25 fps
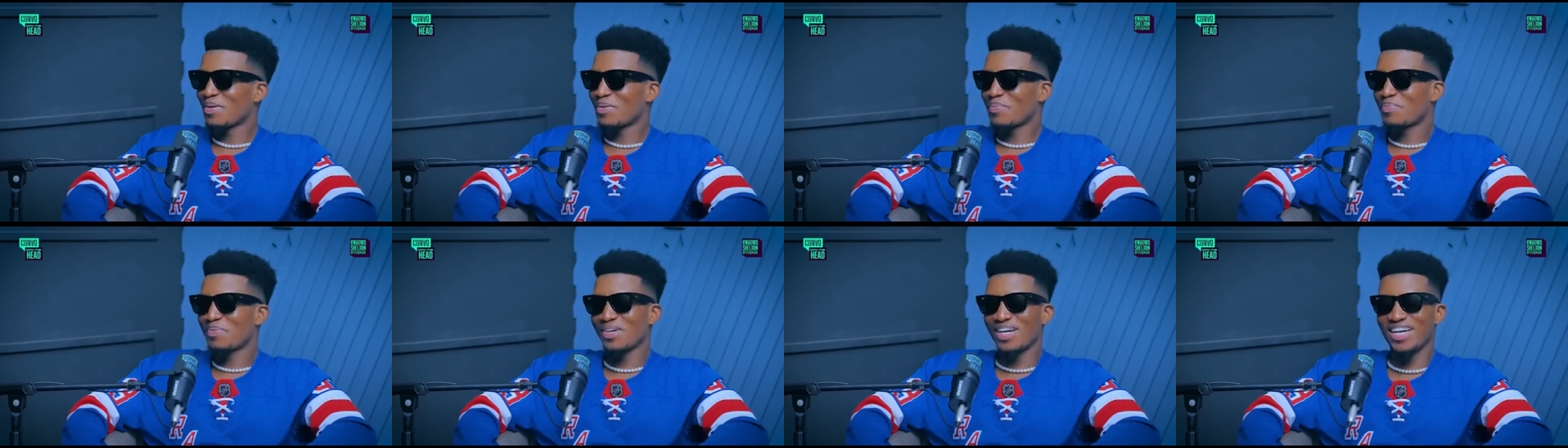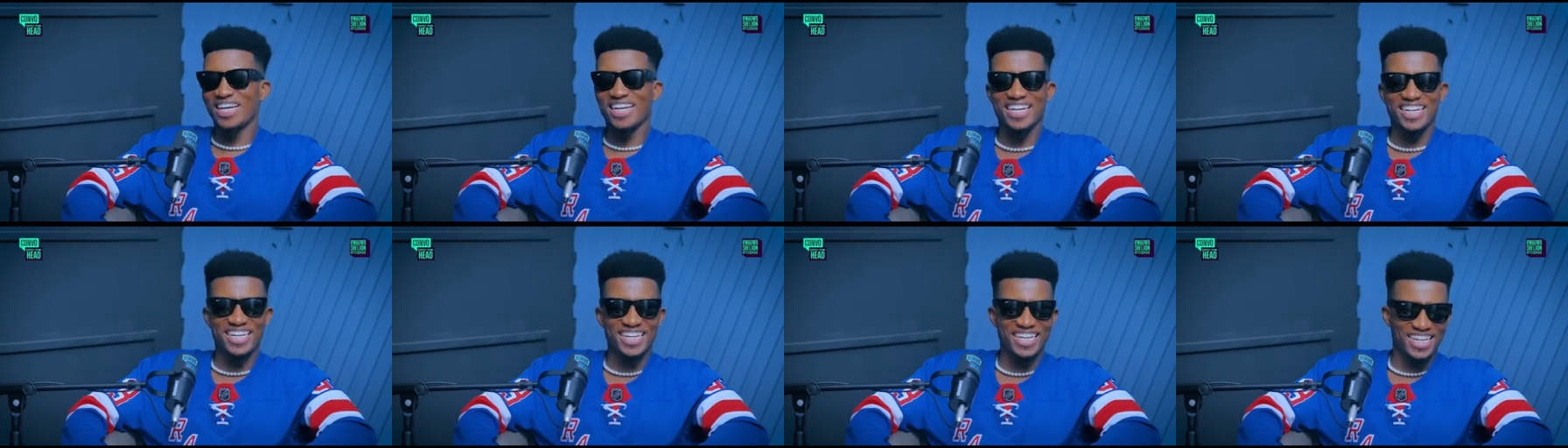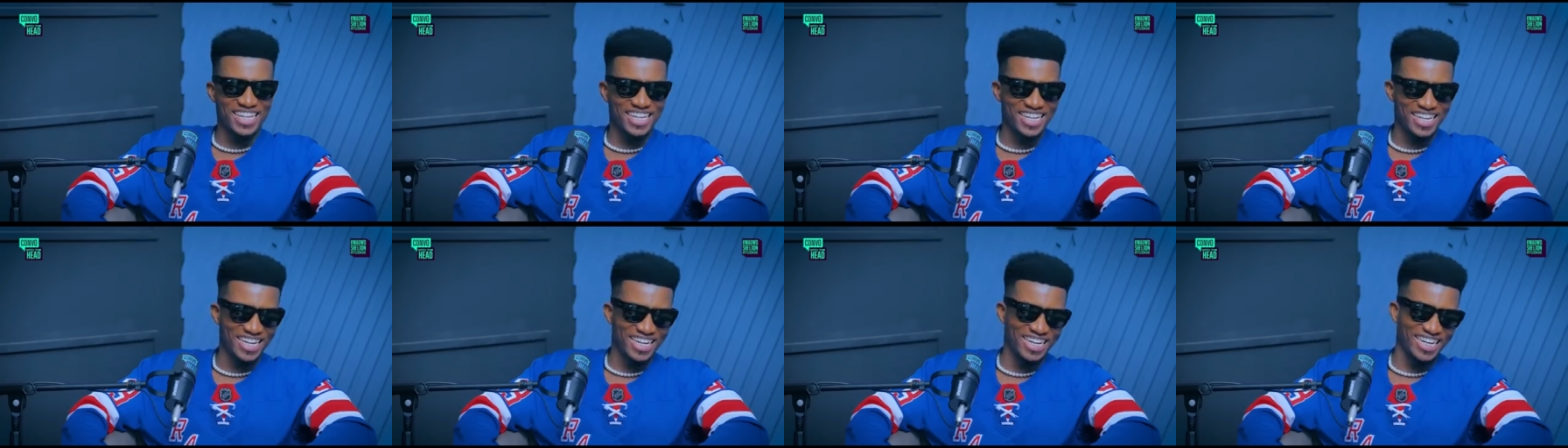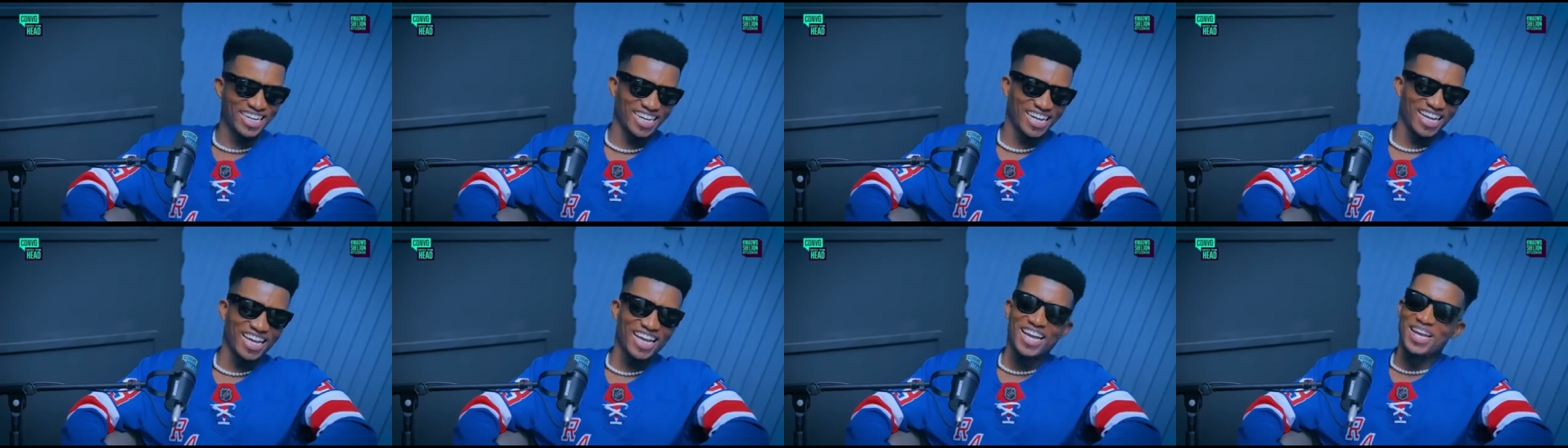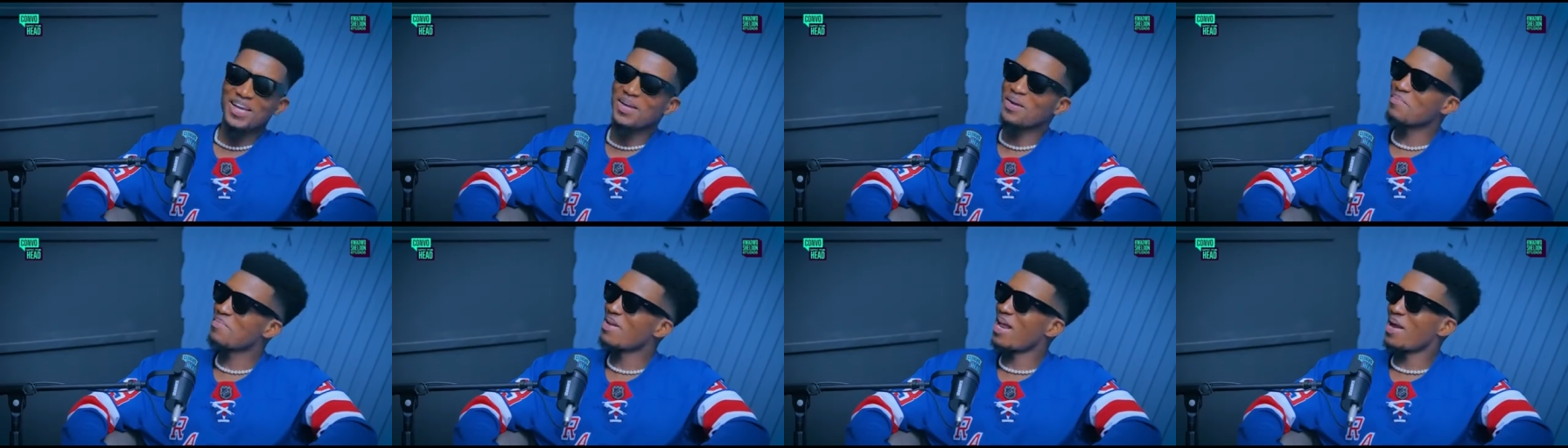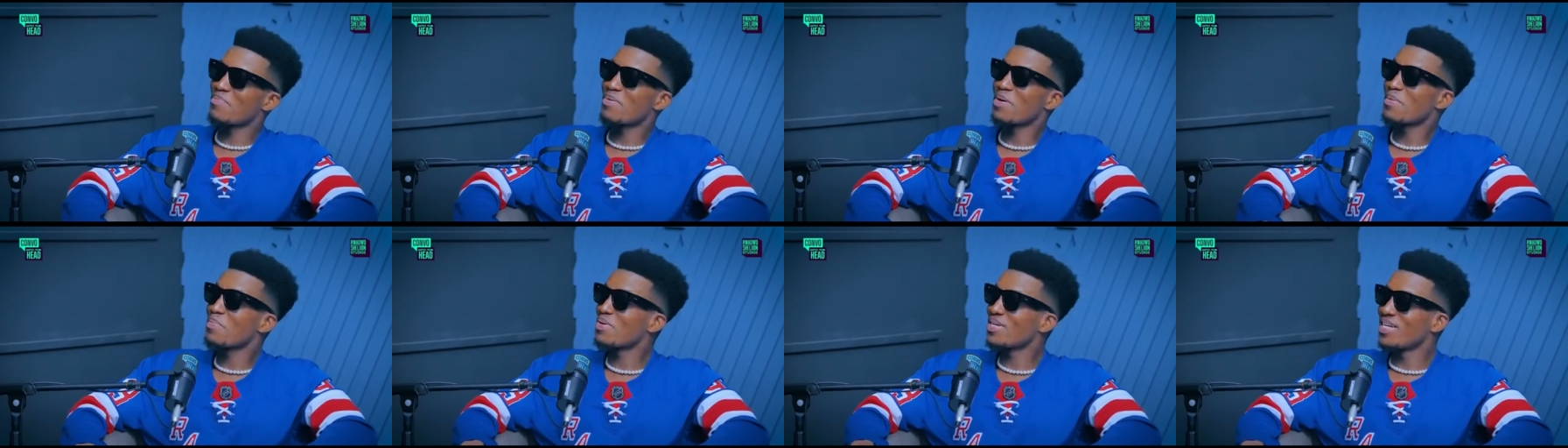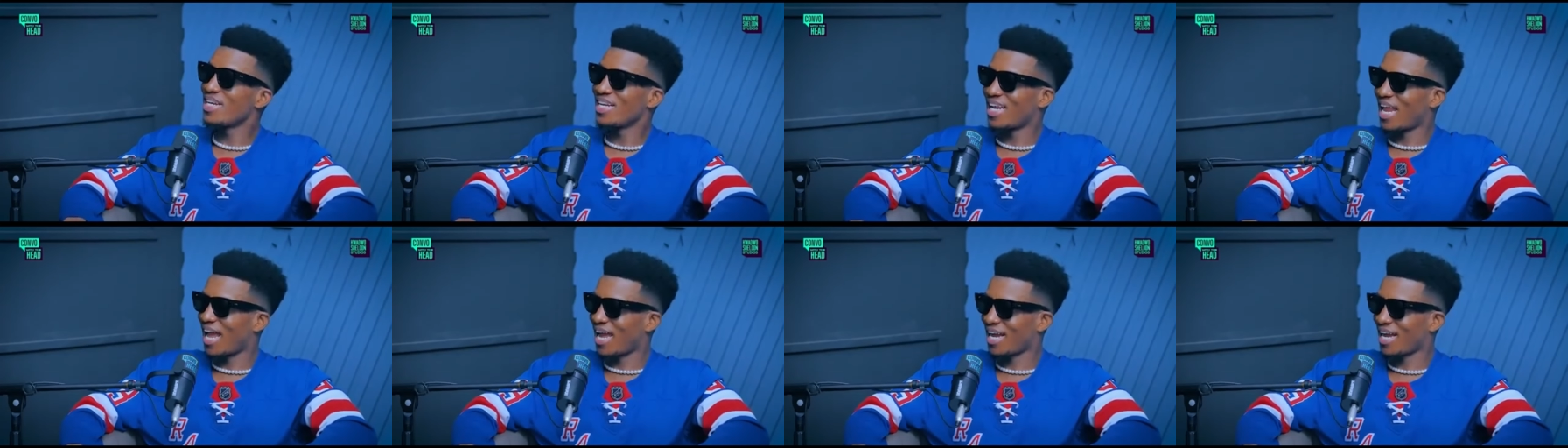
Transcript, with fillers: People, like people, they